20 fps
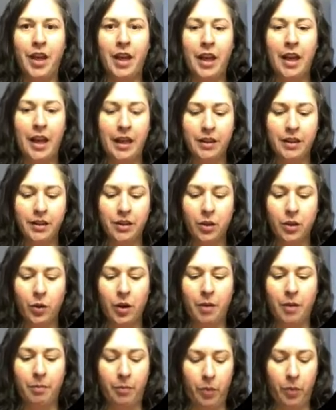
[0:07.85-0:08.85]
And so a
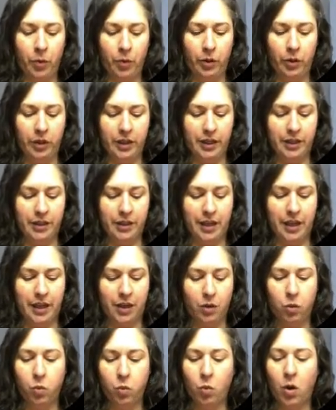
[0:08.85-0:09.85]
mole is a
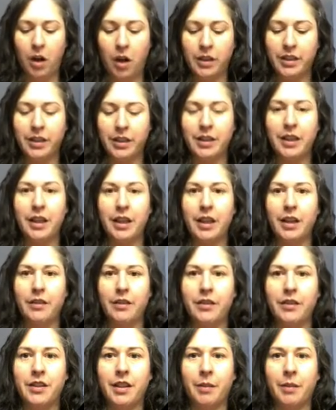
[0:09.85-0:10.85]
quantity of
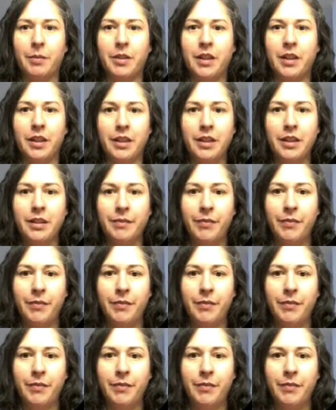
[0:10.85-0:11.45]
substance,